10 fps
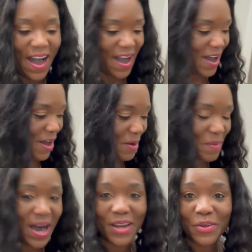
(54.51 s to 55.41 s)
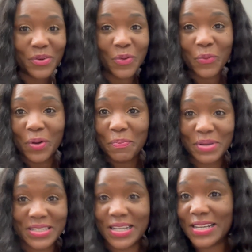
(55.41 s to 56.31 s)
Um, I don't know what
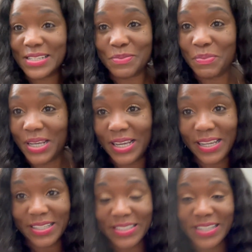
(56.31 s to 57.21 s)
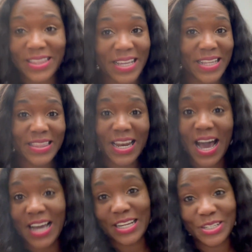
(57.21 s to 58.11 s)
possessed me to think that I
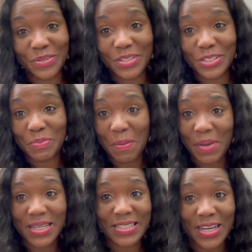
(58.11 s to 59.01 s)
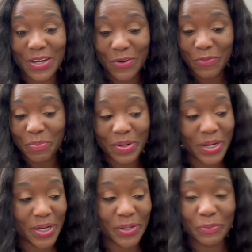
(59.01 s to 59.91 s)
could do this by myself,
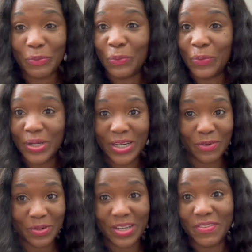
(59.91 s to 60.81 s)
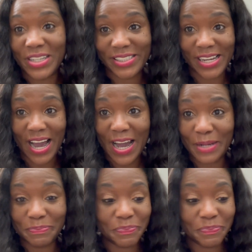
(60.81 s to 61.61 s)
but we gonna give it a shot.